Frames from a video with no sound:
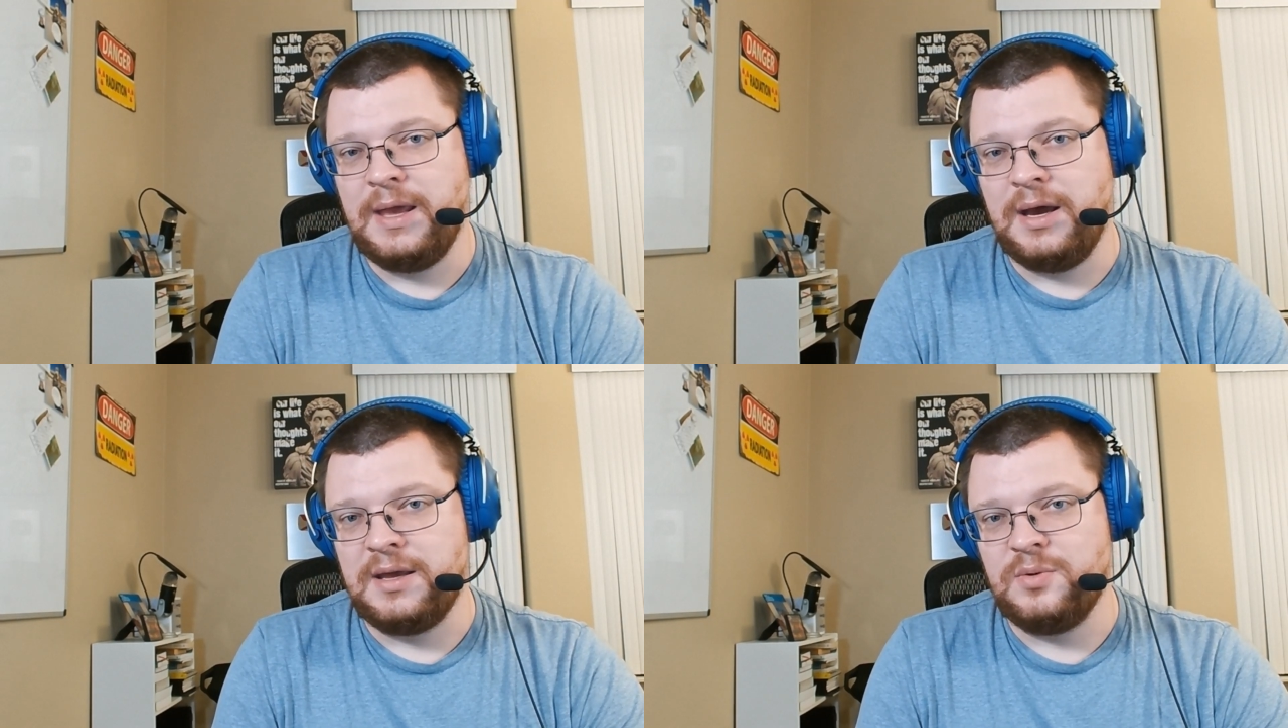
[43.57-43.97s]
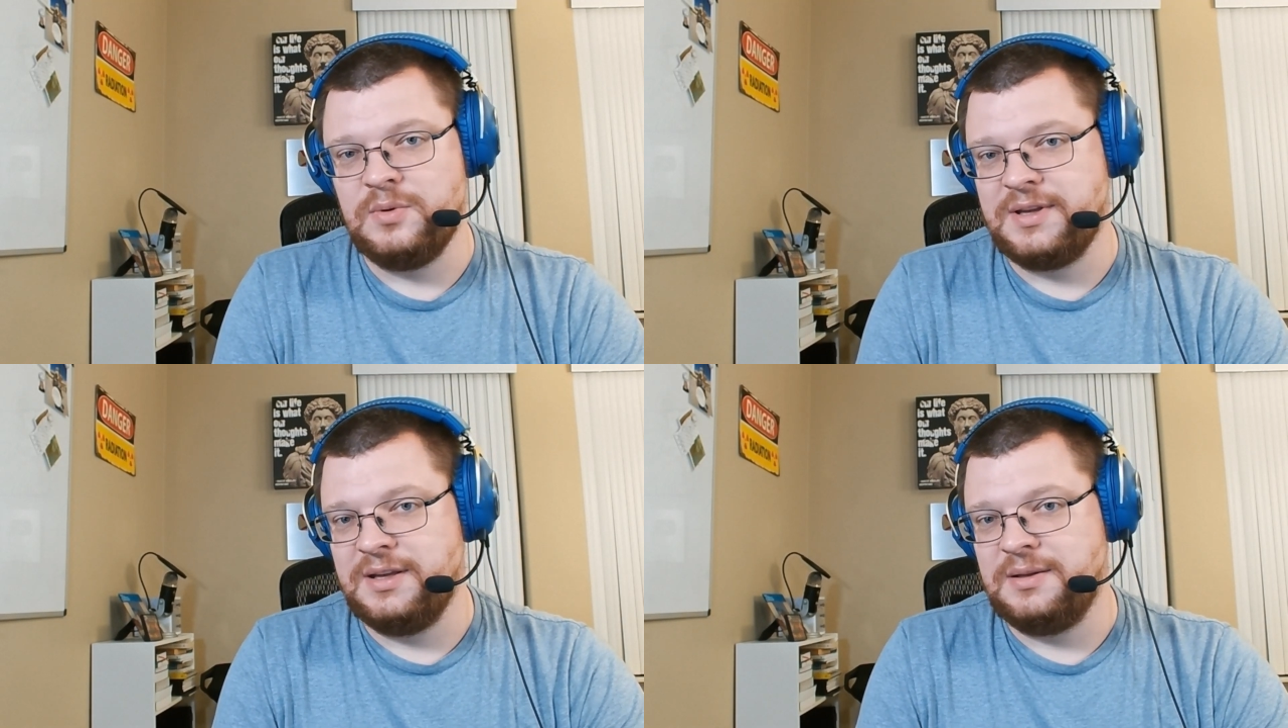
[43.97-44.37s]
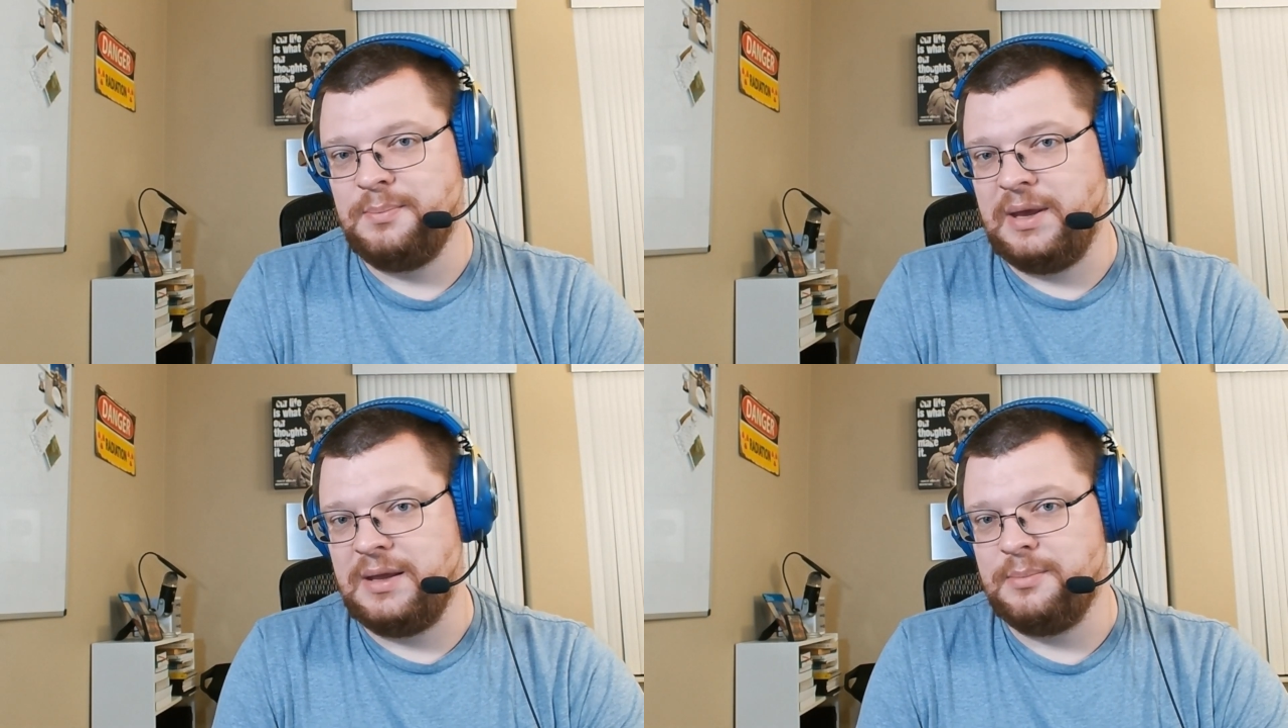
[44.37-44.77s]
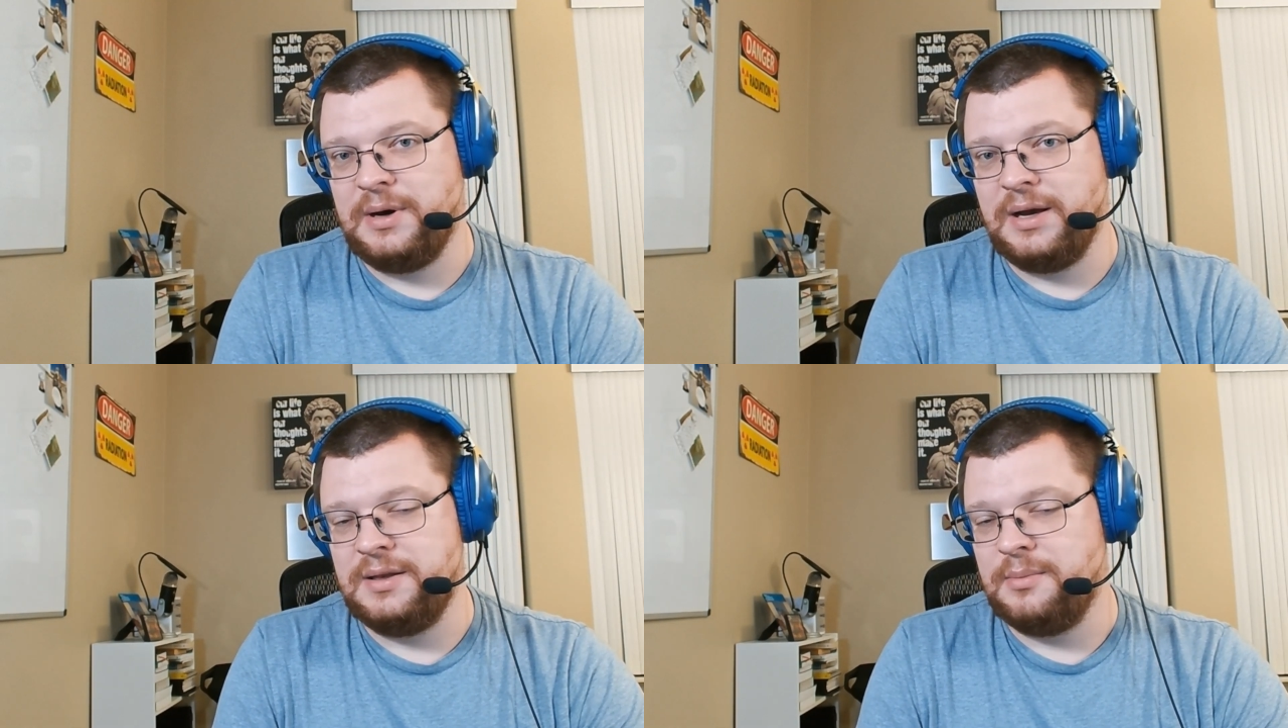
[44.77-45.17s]
Uh, you will get paid
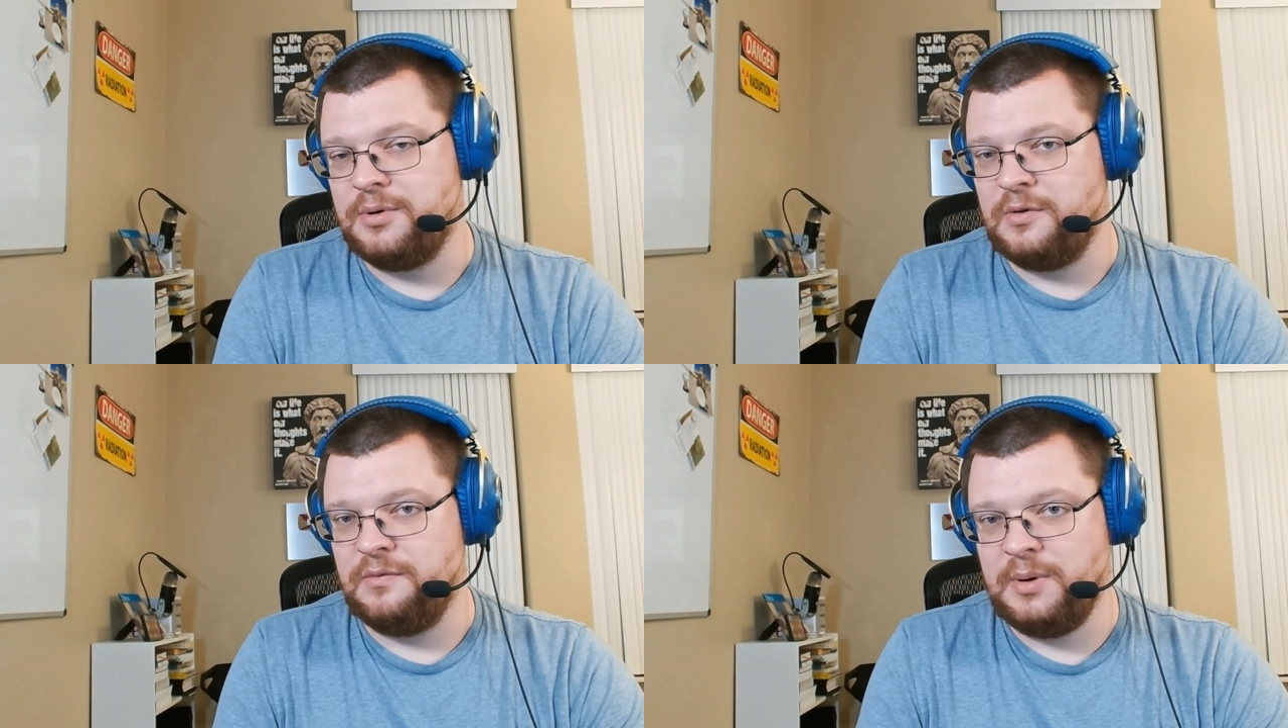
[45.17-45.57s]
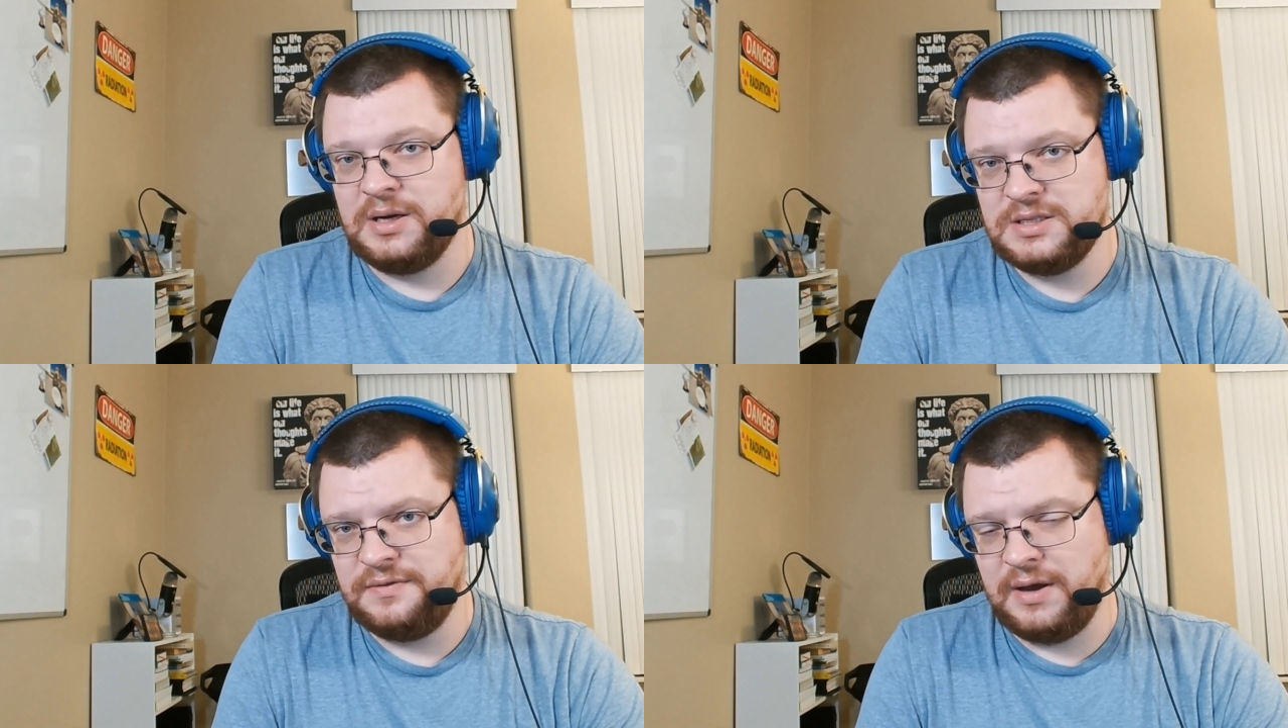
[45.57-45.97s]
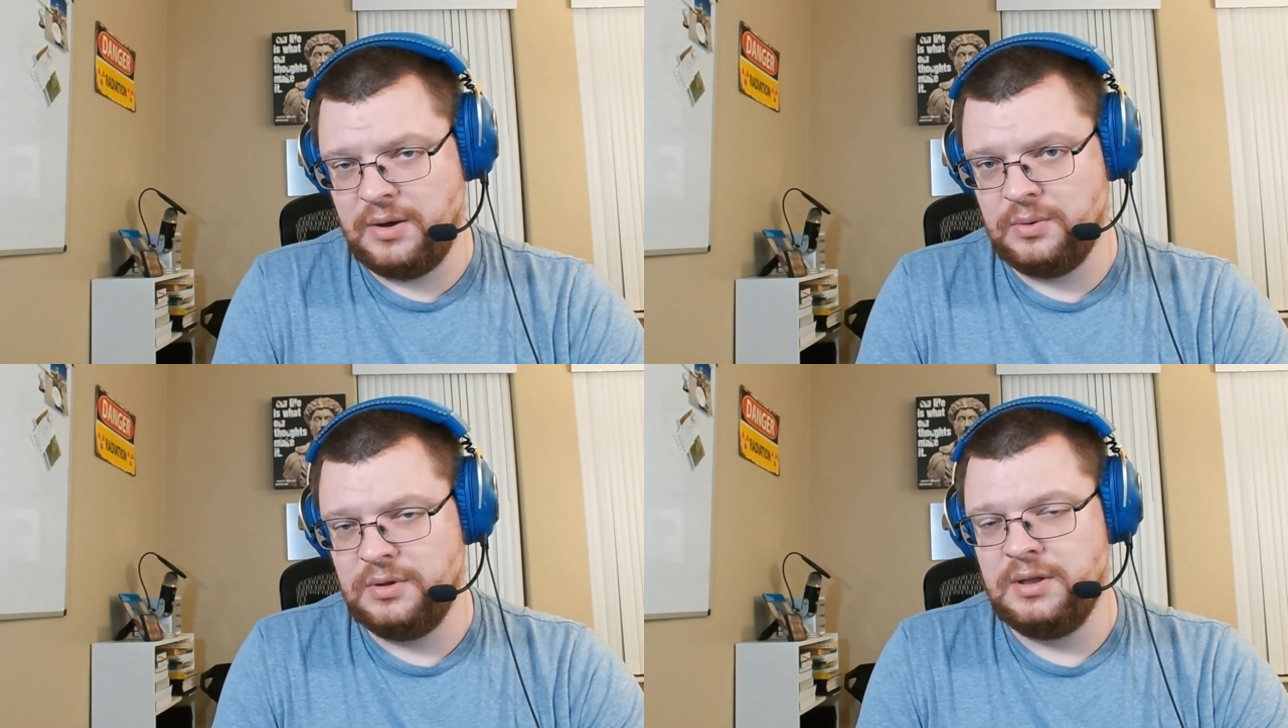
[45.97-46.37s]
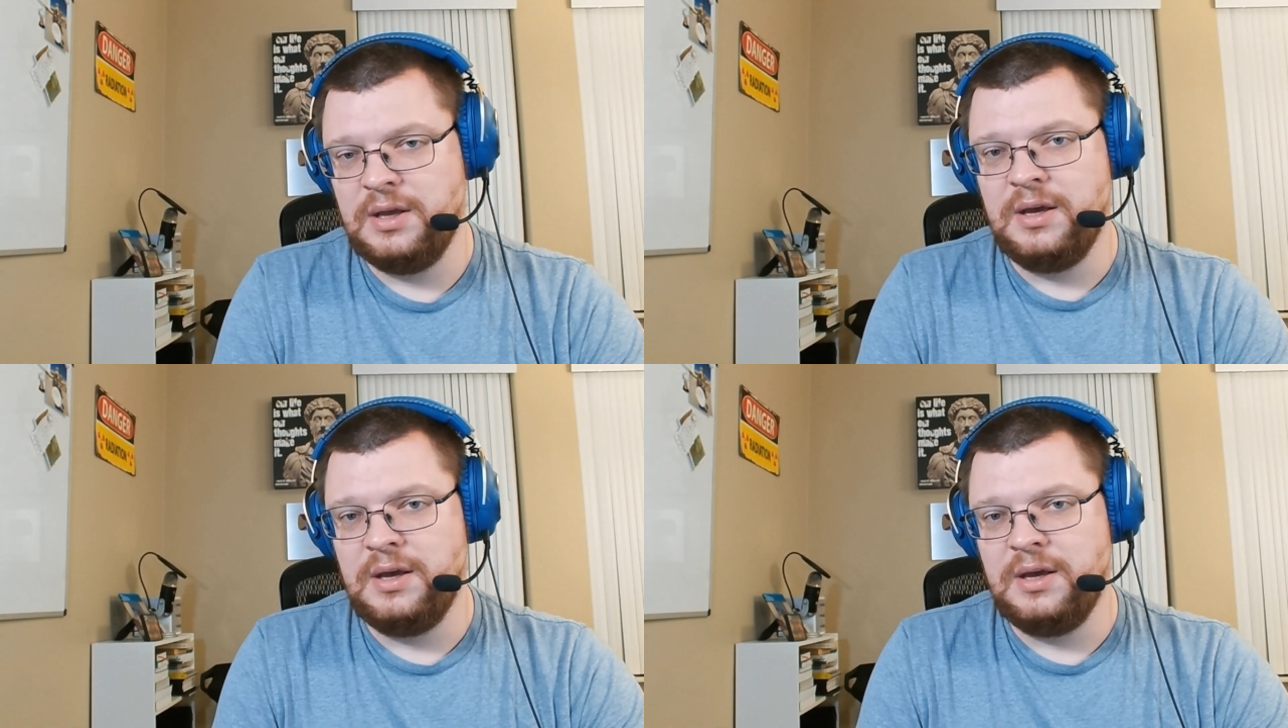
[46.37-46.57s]
by number of bugs found,